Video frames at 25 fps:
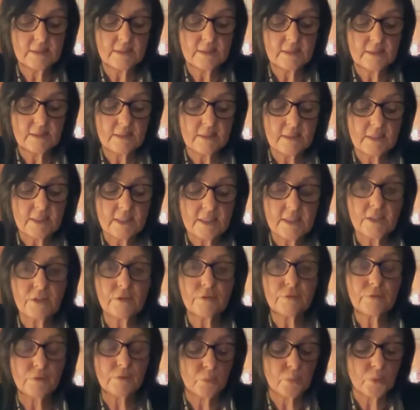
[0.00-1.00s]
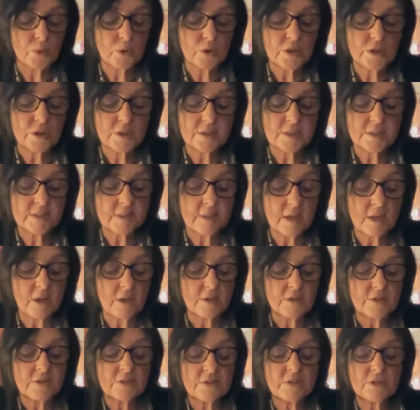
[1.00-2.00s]
the need for words
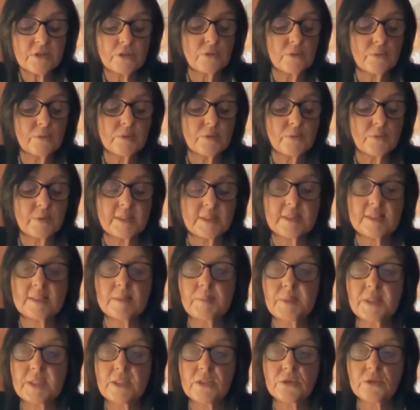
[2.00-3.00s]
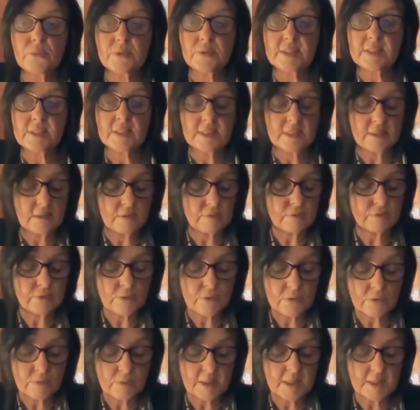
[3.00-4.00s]
lost to it when speech was still
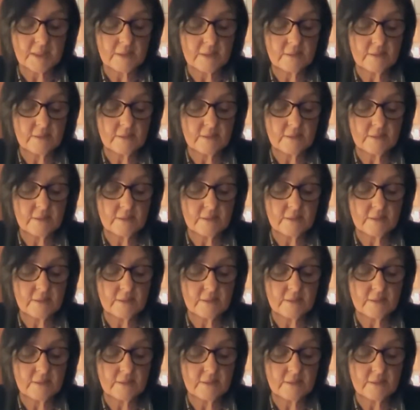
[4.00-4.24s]
forming.